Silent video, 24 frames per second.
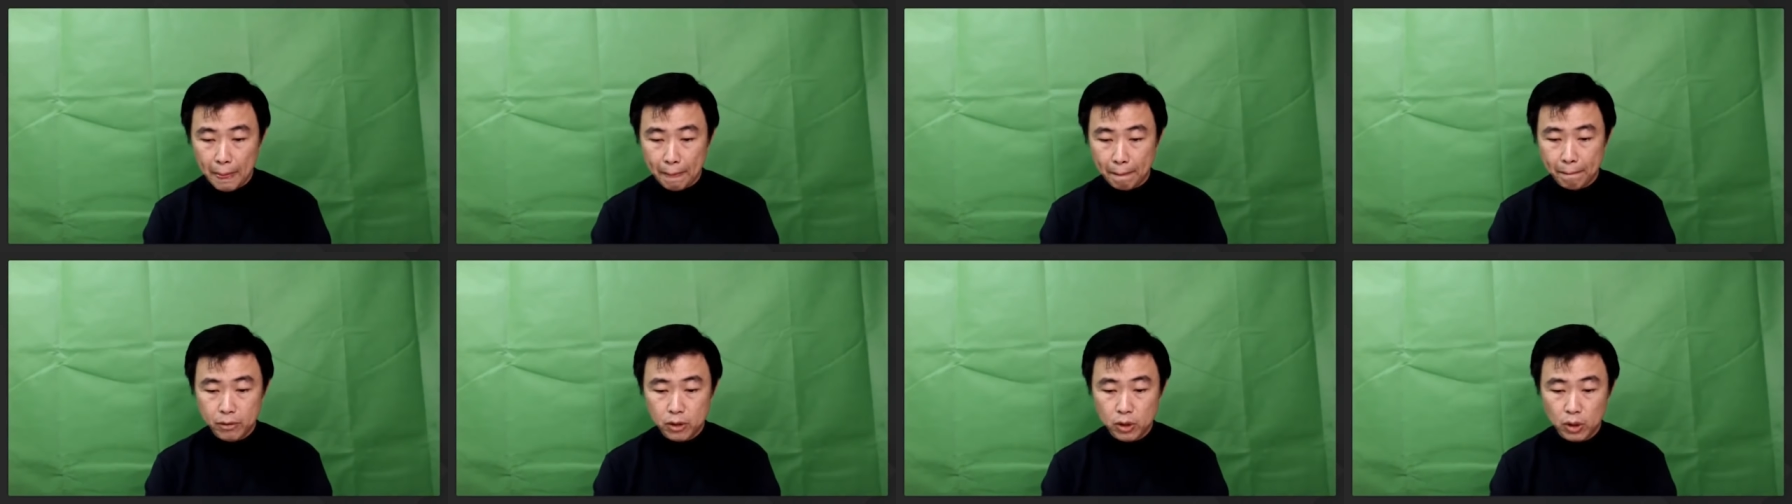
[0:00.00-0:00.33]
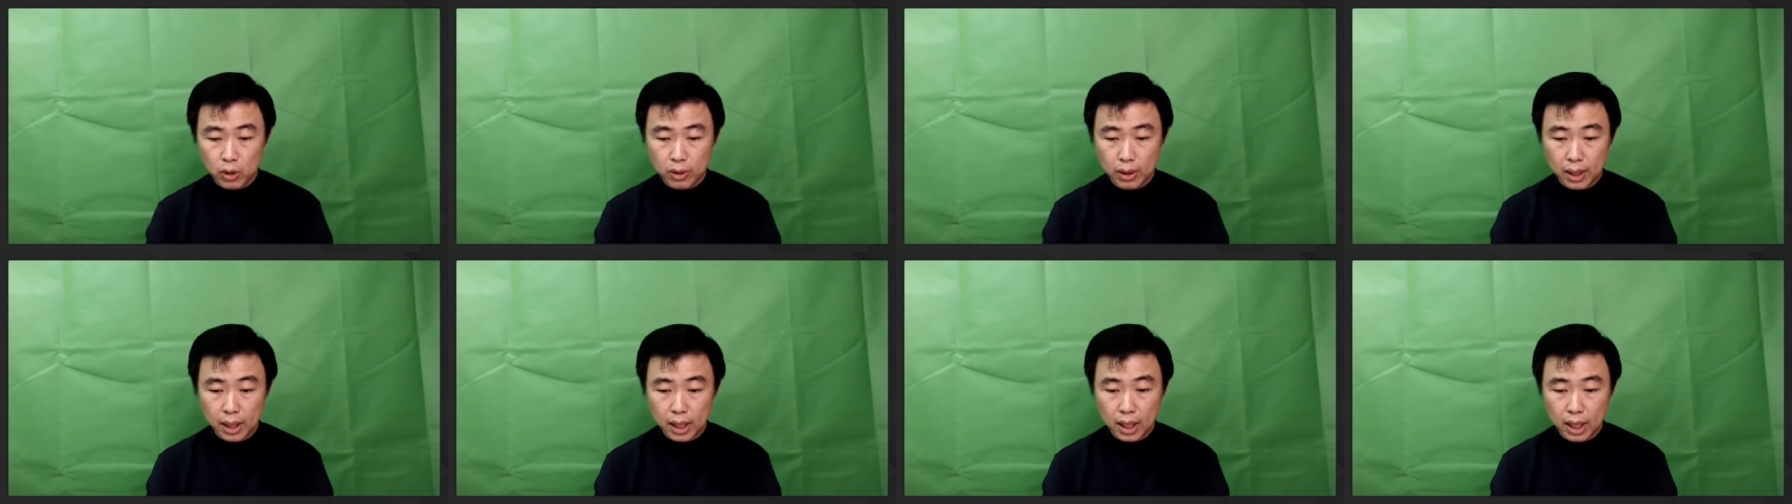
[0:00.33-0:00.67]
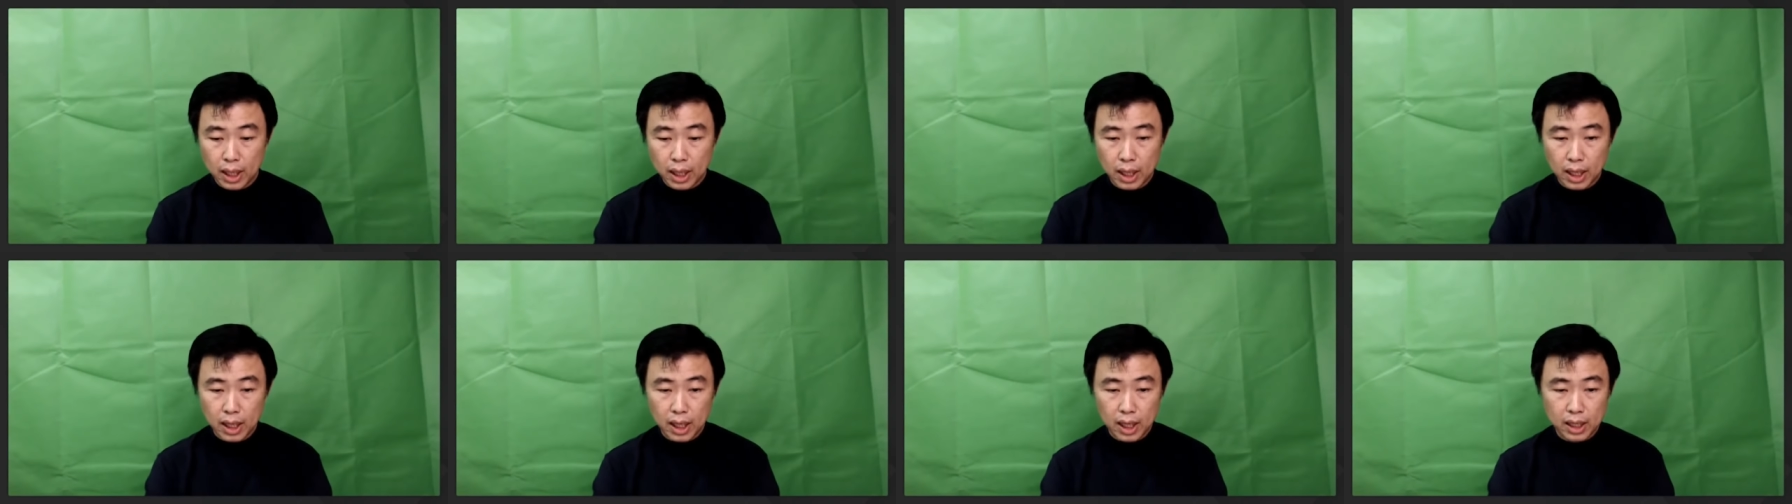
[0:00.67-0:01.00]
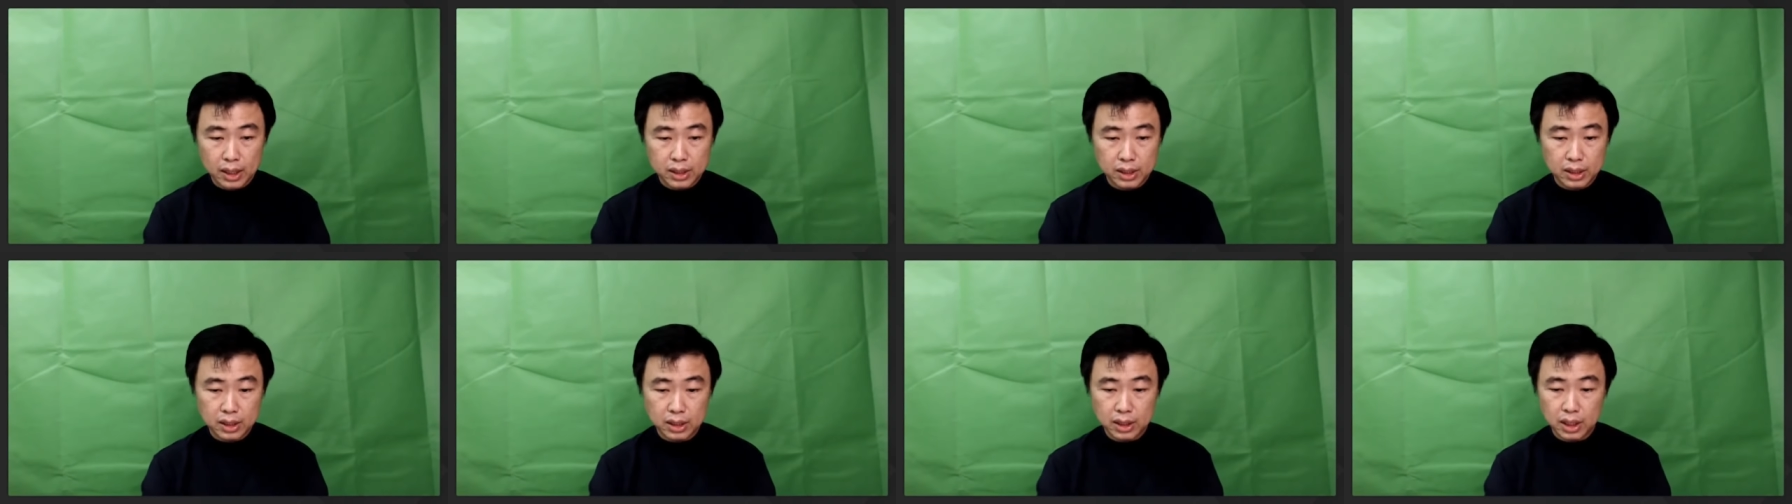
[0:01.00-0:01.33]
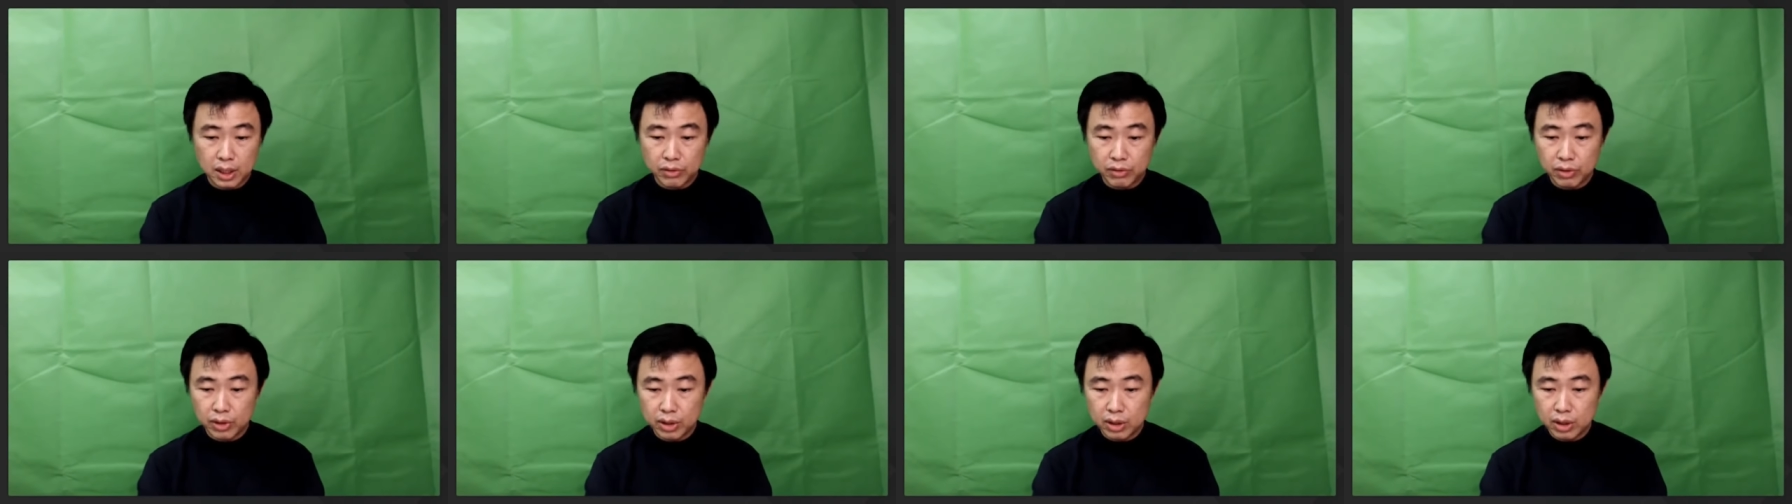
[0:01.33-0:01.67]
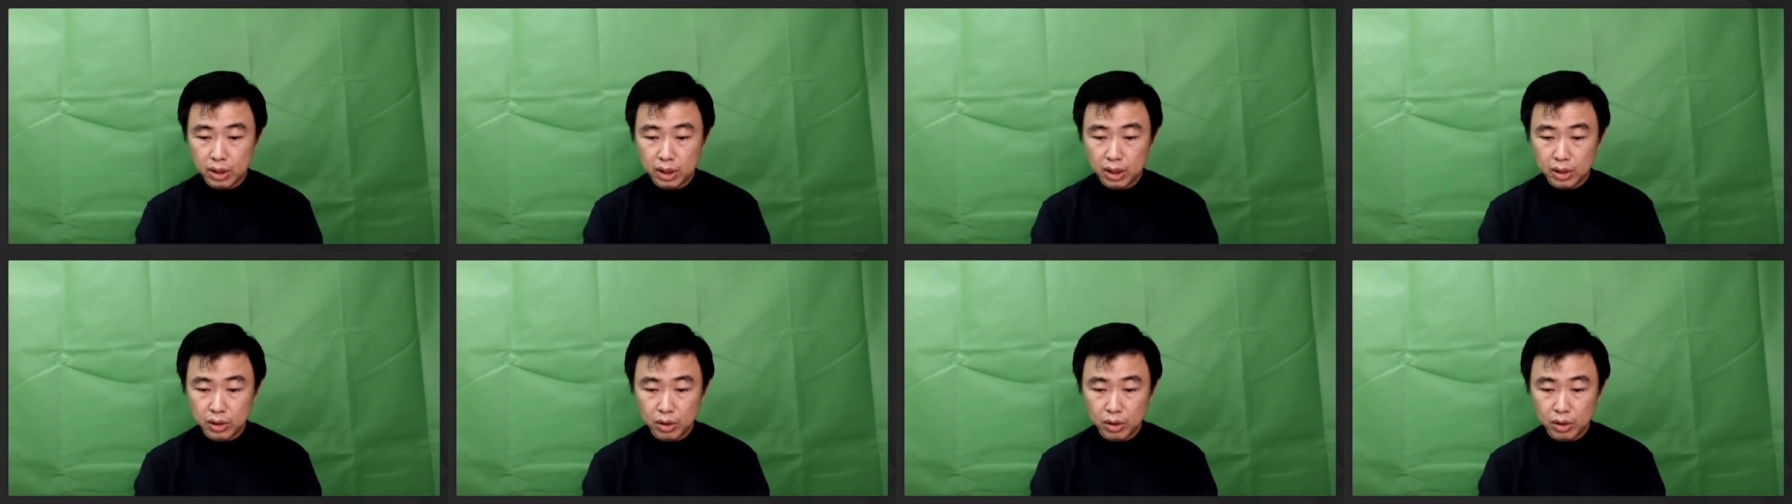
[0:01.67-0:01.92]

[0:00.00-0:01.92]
So, uh, Zian Ren, uh,